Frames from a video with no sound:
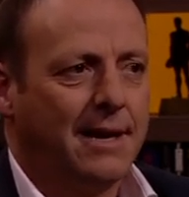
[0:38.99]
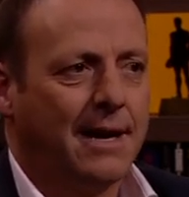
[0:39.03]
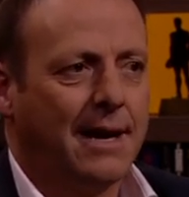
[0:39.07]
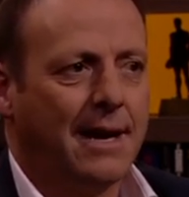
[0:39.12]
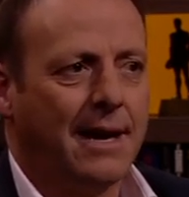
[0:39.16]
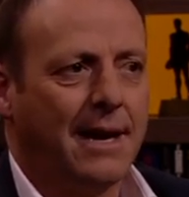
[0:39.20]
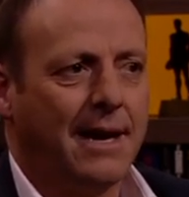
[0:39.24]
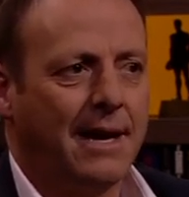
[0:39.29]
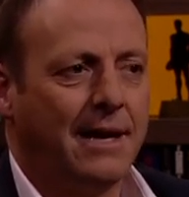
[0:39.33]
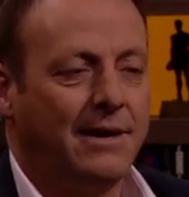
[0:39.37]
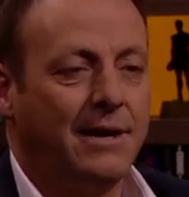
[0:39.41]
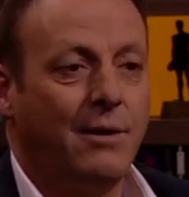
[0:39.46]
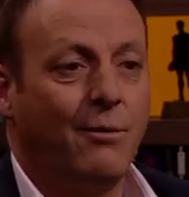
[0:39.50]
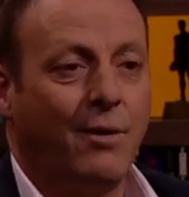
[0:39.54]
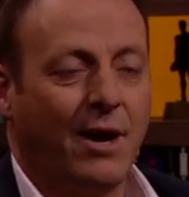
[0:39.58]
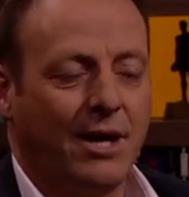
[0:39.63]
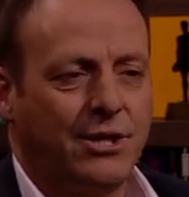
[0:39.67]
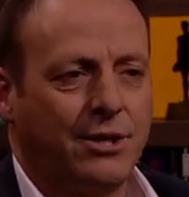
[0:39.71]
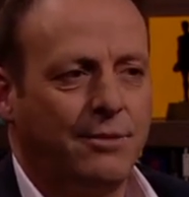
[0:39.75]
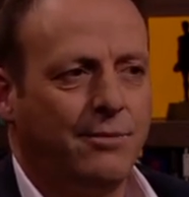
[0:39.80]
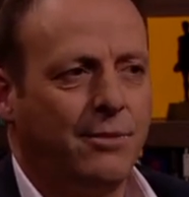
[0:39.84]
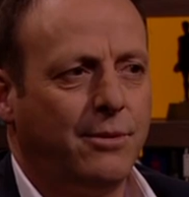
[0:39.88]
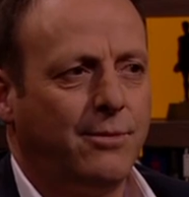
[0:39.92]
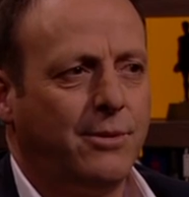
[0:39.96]
And then Wayne
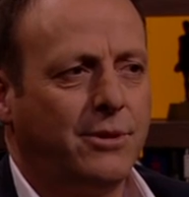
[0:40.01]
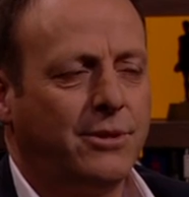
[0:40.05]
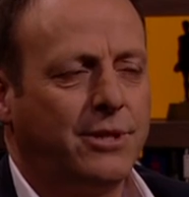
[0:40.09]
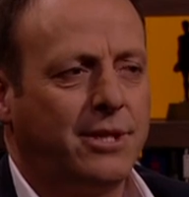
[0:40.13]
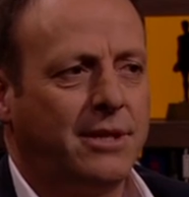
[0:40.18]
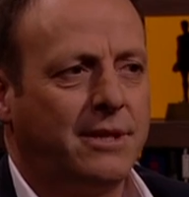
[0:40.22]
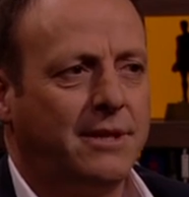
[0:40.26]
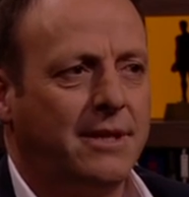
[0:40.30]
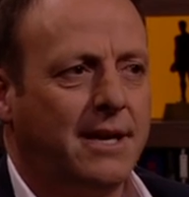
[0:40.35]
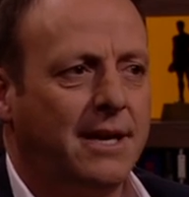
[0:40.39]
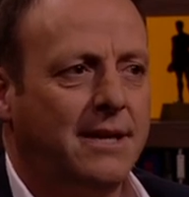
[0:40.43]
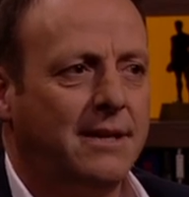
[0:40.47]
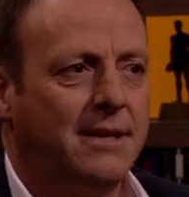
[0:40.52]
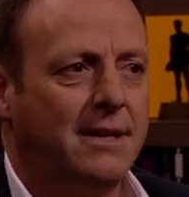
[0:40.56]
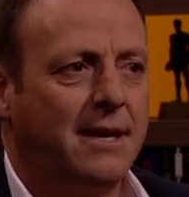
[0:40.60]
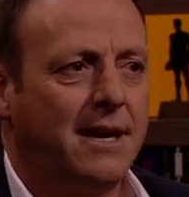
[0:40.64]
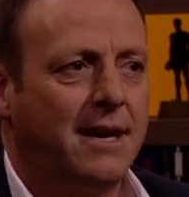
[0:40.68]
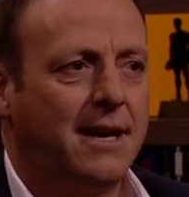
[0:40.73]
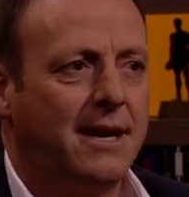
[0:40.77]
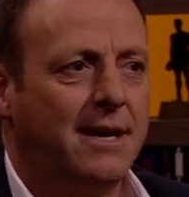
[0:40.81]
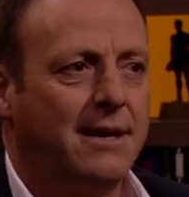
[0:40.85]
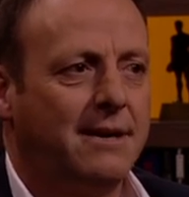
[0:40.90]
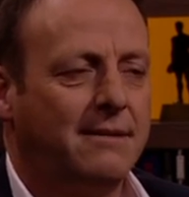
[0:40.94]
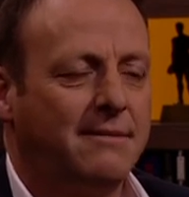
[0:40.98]
Schimmelbusch. And then,
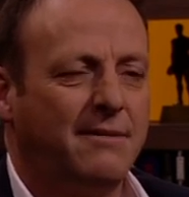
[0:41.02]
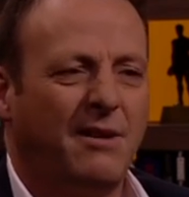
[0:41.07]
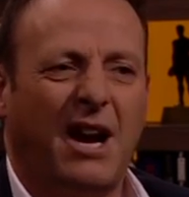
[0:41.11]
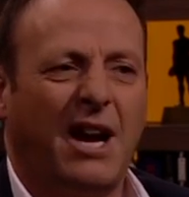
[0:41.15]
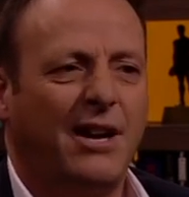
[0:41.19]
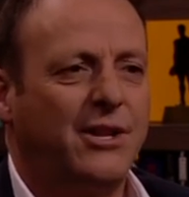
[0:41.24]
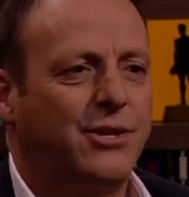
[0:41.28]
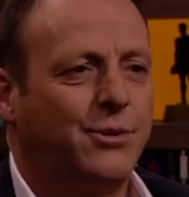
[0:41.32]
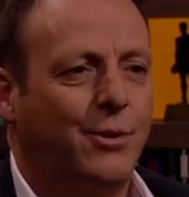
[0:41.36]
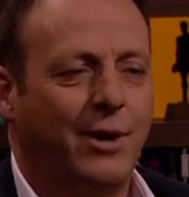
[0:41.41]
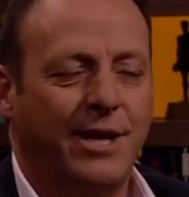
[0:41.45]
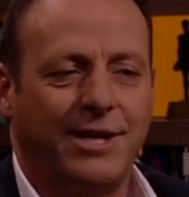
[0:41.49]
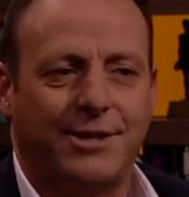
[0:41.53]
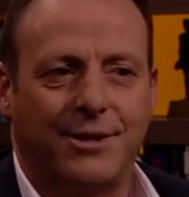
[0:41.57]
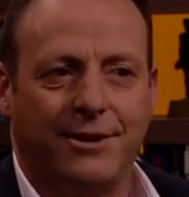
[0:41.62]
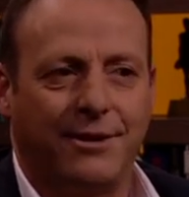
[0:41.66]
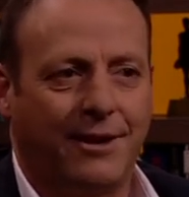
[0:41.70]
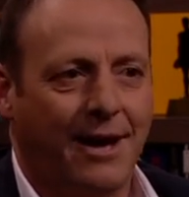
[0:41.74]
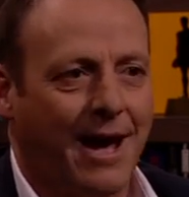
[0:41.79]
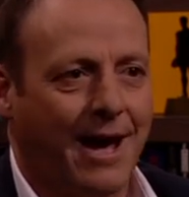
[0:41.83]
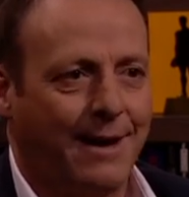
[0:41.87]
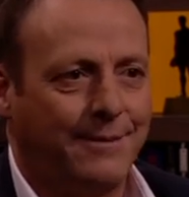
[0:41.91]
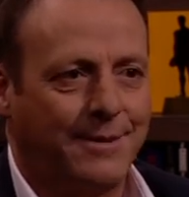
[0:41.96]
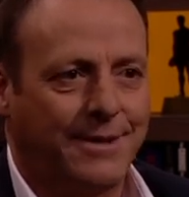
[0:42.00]
only 22
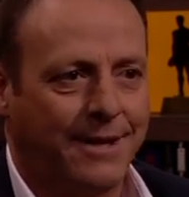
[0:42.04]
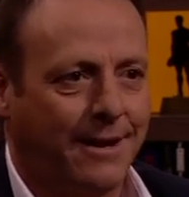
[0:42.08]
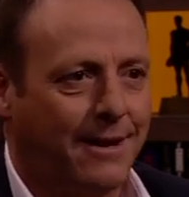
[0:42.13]
games.